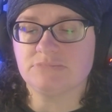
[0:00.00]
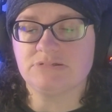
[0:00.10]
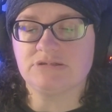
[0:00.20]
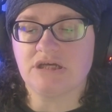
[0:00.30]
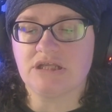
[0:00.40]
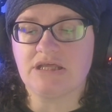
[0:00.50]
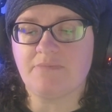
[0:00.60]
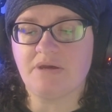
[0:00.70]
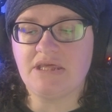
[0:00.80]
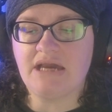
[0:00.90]
kind of that.
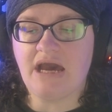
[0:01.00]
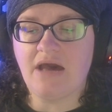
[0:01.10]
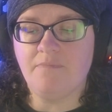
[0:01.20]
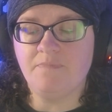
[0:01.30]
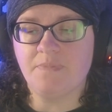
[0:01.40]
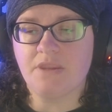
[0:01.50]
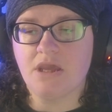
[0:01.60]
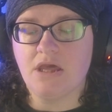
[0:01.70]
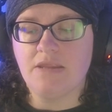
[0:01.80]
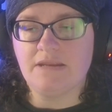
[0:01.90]
But yeah,
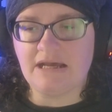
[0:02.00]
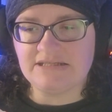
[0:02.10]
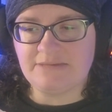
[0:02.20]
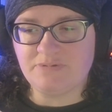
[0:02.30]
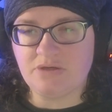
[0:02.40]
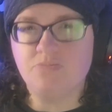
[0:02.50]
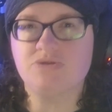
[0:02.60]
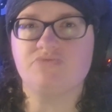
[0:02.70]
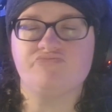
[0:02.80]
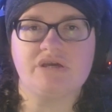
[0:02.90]
last episode was
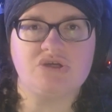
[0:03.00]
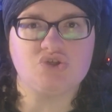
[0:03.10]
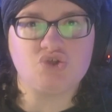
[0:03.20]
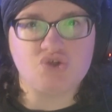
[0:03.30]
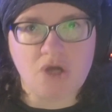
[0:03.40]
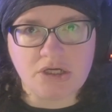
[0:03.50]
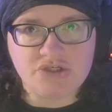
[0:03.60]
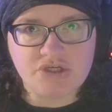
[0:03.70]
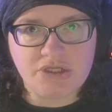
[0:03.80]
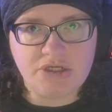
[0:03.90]
the
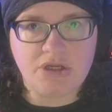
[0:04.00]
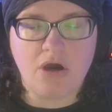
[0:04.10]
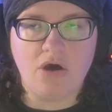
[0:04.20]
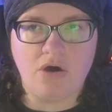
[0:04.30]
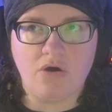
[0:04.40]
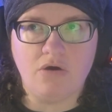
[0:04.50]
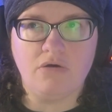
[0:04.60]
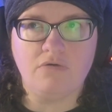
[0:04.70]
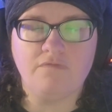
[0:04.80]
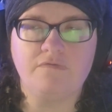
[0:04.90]
reconstruction
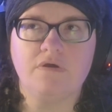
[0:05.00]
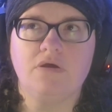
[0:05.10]
of